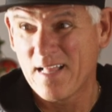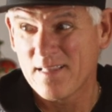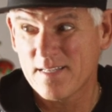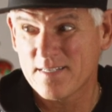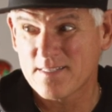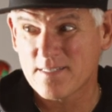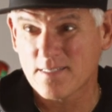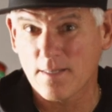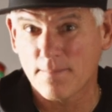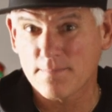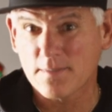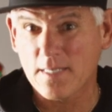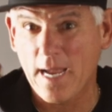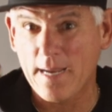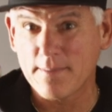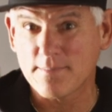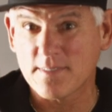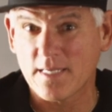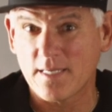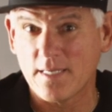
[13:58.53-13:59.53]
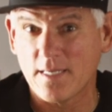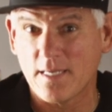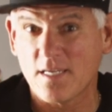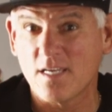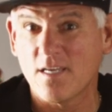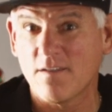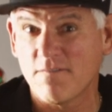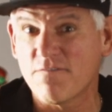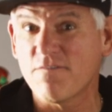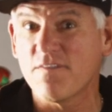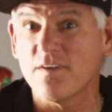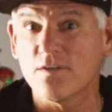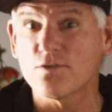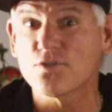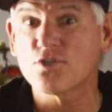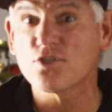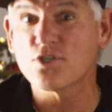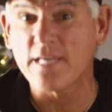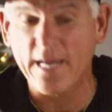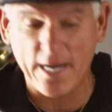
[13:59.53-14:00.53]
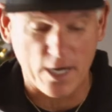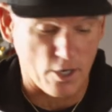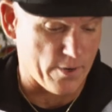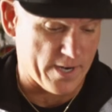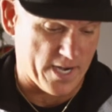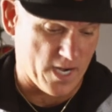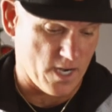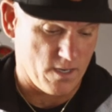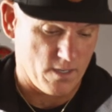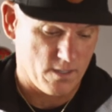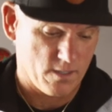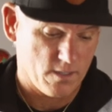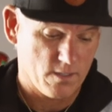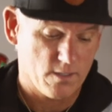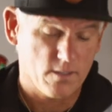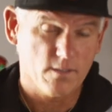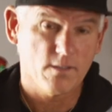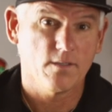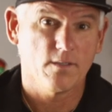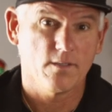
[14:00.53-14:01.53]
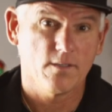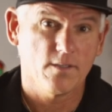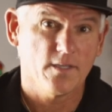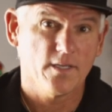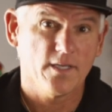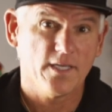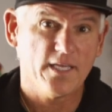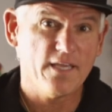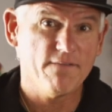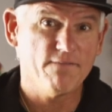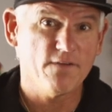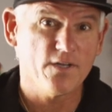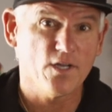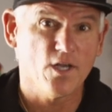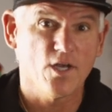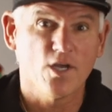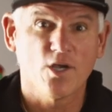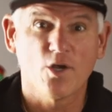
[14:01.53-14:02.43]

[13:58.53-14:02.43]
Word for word: that sometimes it can feel scary, even